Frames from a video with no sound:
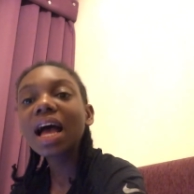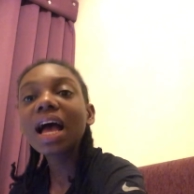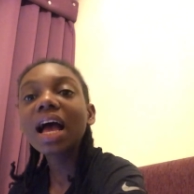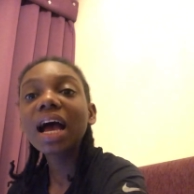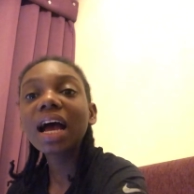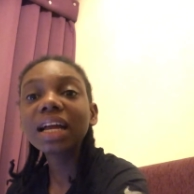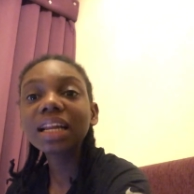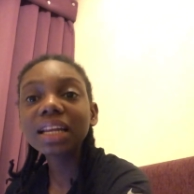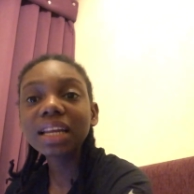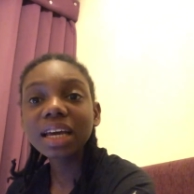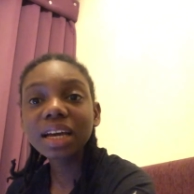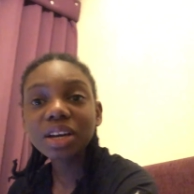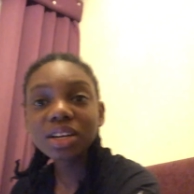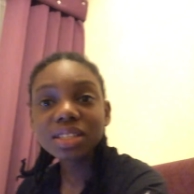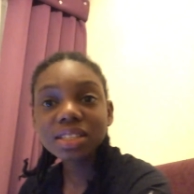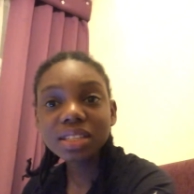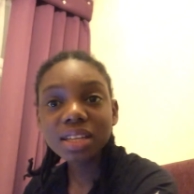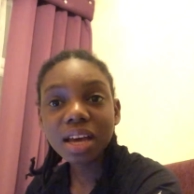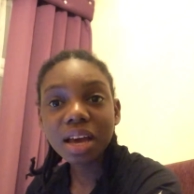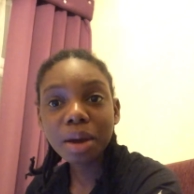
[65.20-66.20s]
And then I got
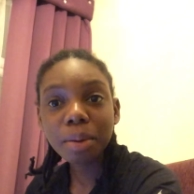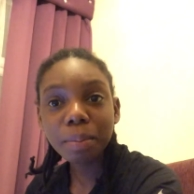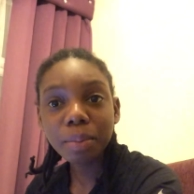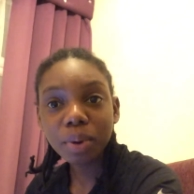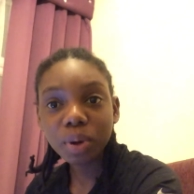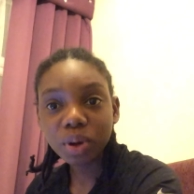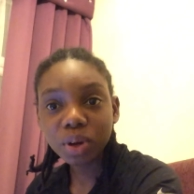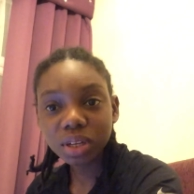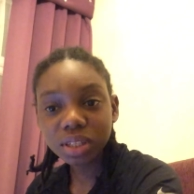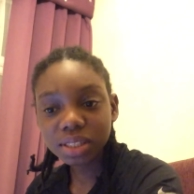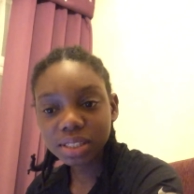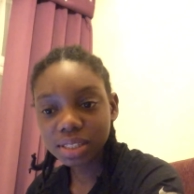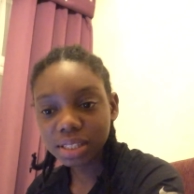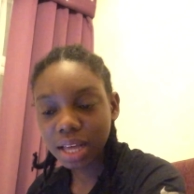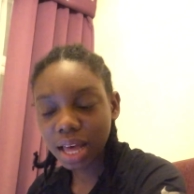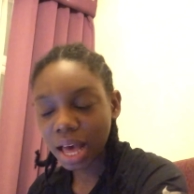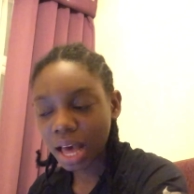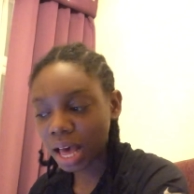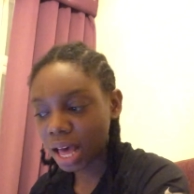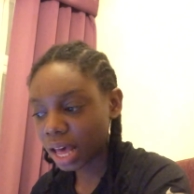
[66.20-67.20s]
to the airport,
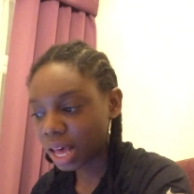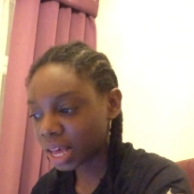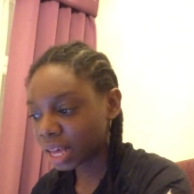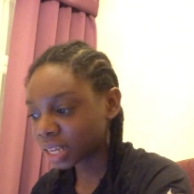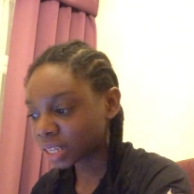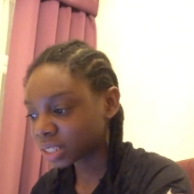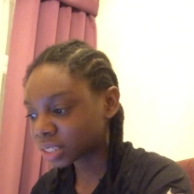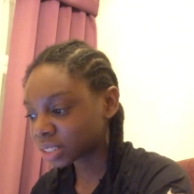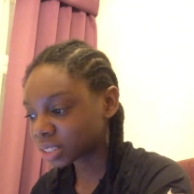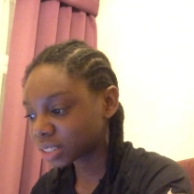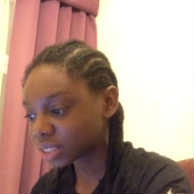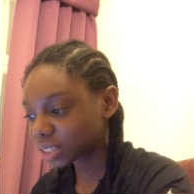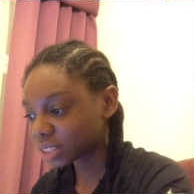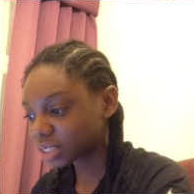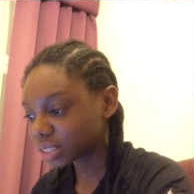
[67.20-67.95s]
and